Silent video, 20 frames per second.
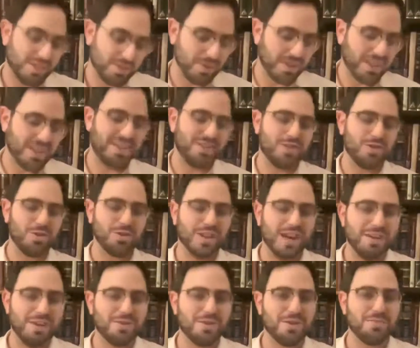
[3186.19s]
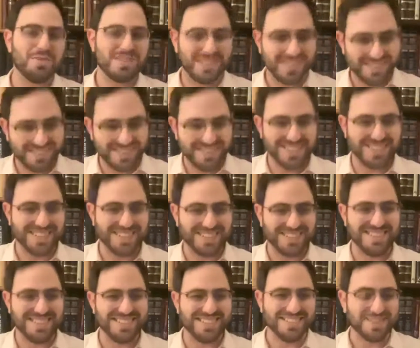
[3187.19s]
That's why God chose Avram. He said, because
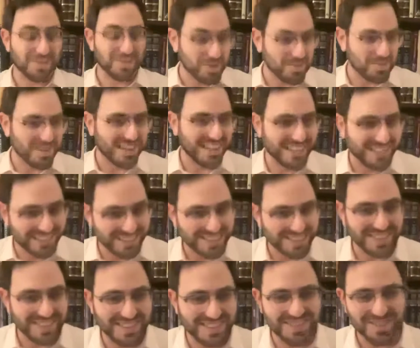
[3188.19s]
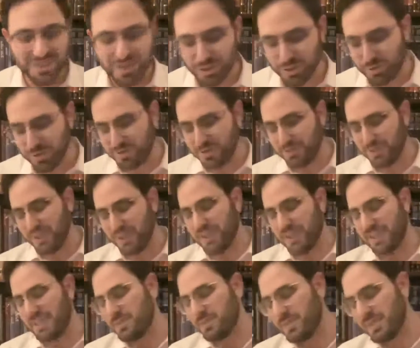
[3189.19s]
he, he's such a good mechanic, he must teach his children to be
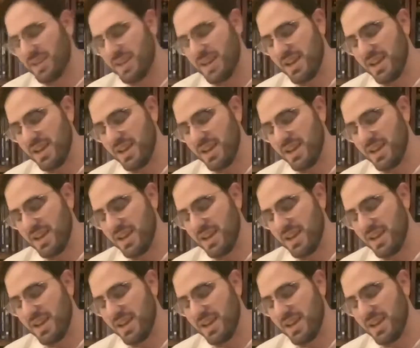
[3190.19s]
like him.